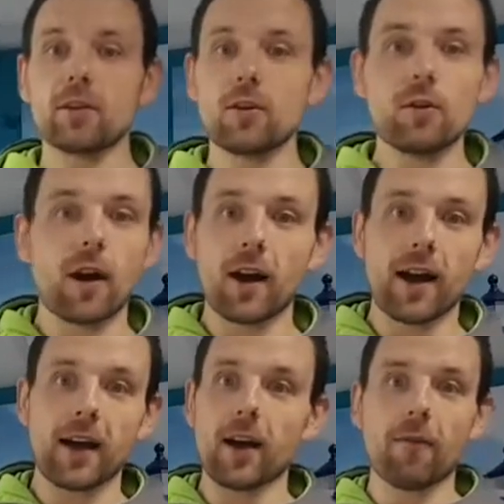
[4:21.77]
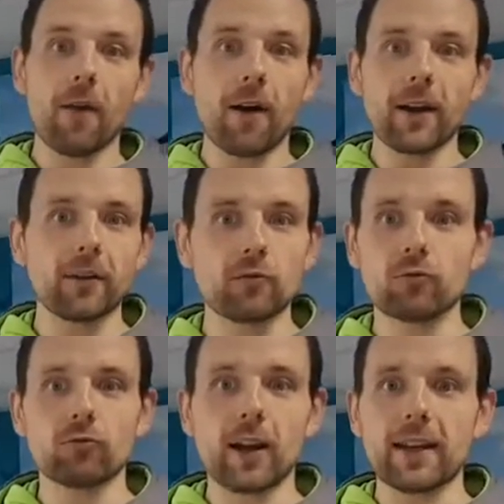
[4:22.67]
to a very
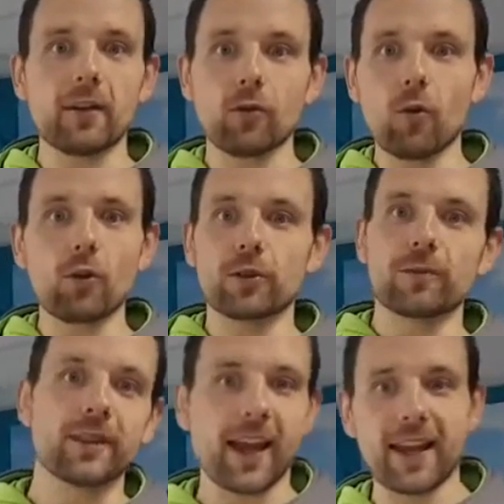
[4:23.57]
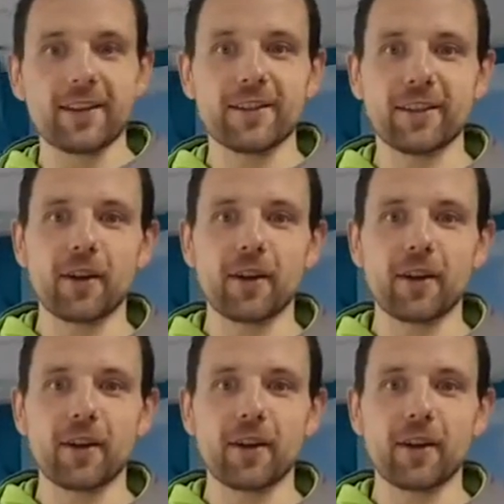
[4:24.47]
great or awesome stage.